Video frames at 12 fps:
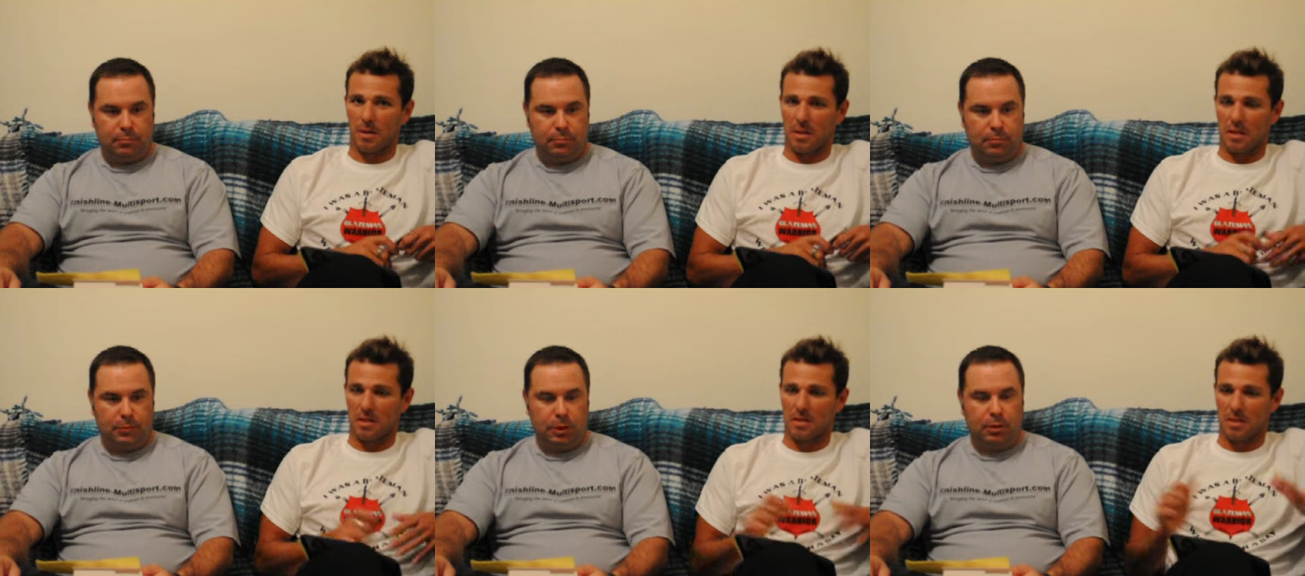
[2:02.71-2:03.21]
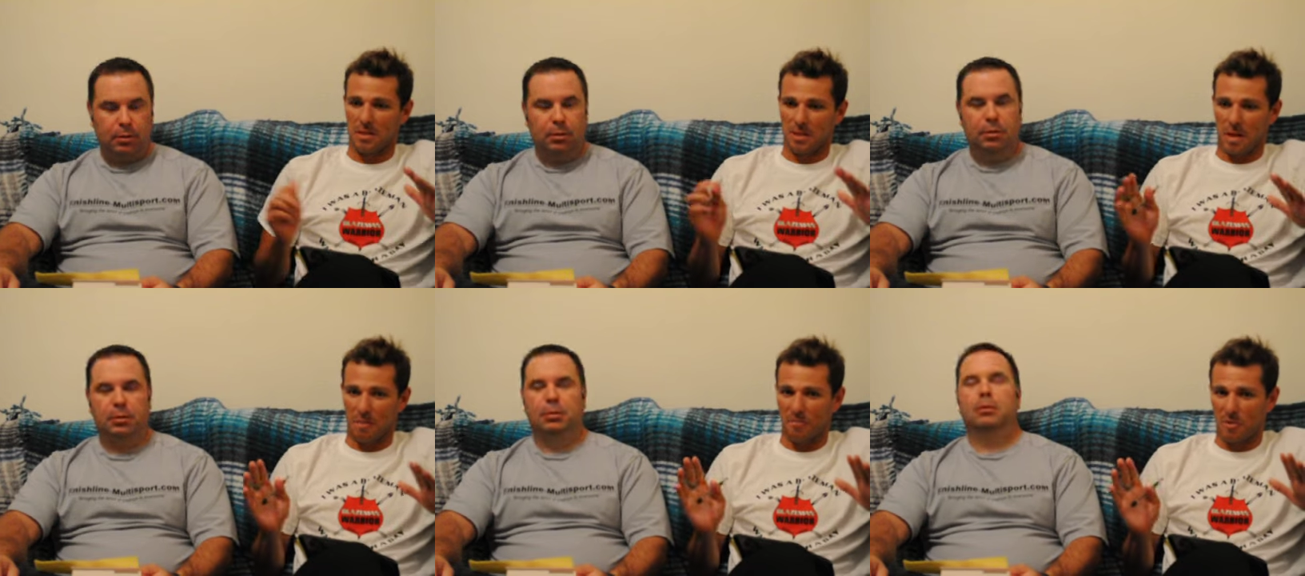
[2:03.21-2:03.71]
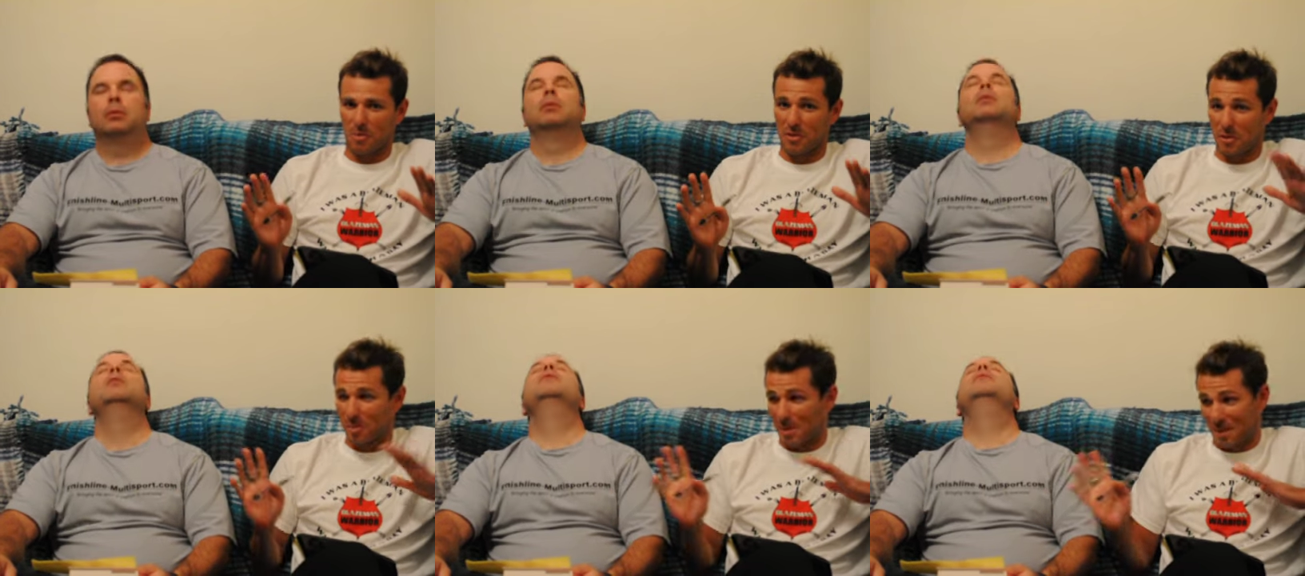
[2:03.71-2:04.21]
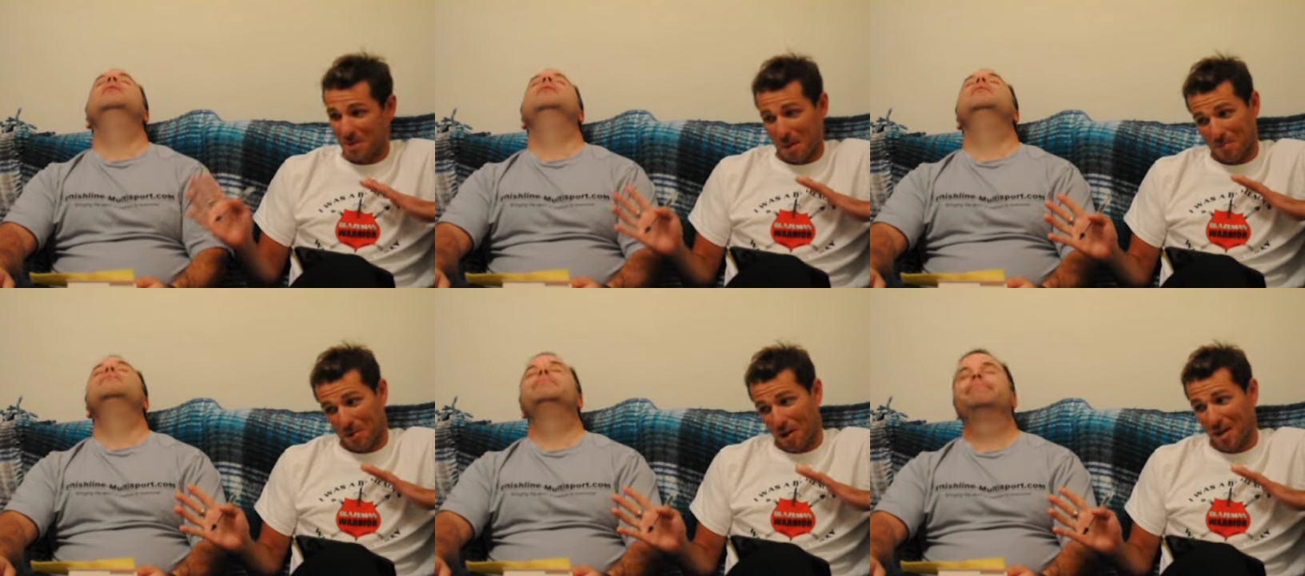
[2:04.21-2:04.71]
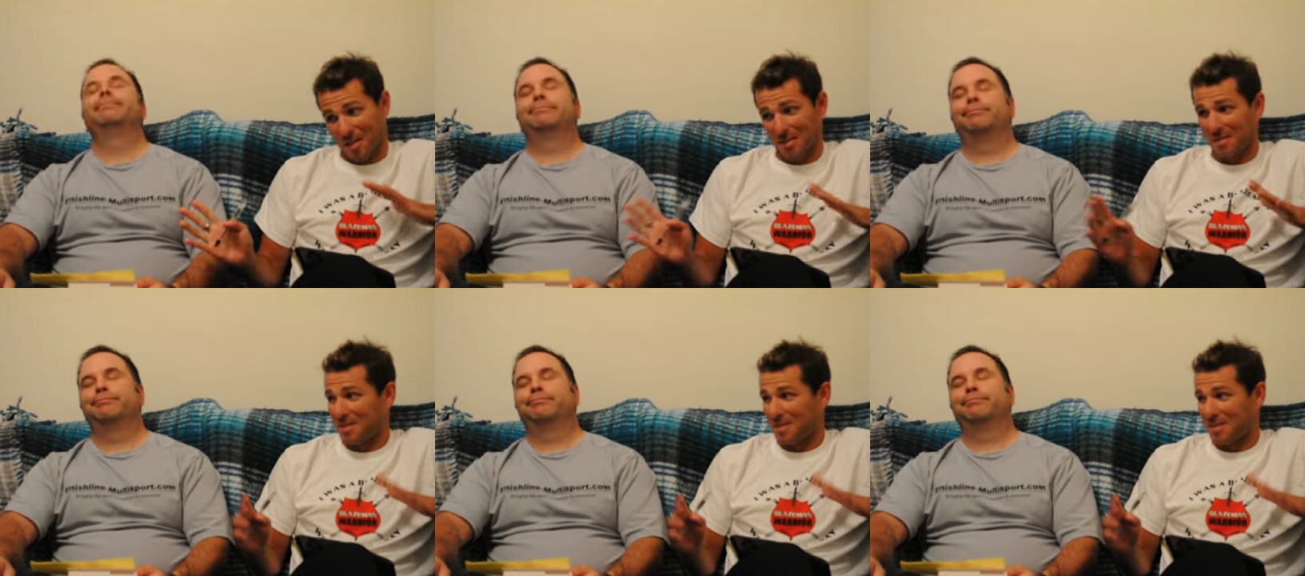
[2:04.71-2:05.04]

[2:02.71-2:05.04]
Speaker 1: It's, I'm from Brazil, but I'm not.